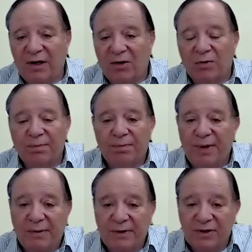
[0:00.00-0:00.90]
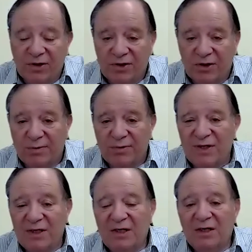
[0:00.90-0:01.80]
own payment systems
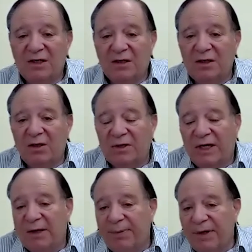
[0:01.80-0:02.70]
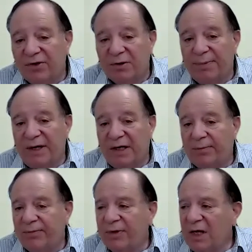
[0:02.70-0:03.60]
to get Pearson paid.
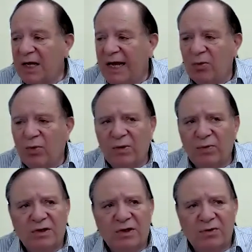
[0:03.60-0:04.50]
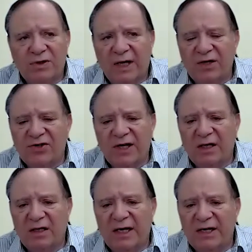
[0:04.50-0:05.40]
And we reduced
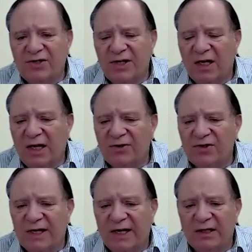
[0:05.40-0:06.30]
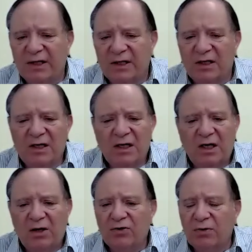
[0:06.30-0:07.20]
day sale outstanding,
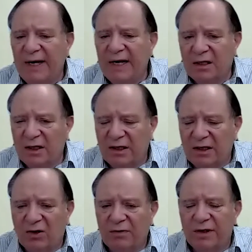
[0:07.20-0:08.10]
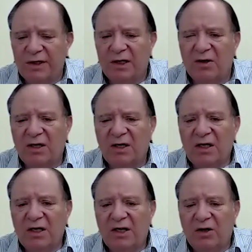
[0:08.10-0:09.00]
dramatically over there,
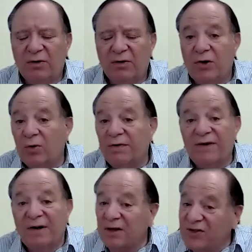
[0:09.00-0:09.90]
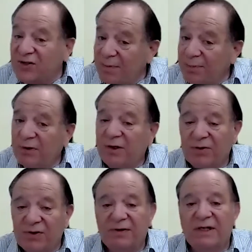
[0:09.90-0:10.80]
through a fairly simple
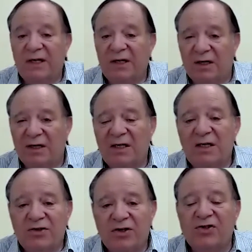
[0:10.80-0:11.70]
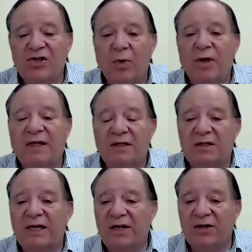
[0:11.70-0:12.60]
use of data, just knowing that the
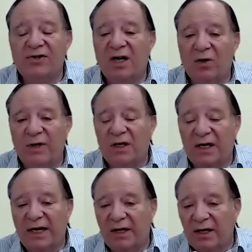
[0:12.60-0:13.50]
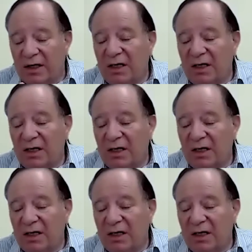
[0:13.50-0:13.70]
data is there and we can get it.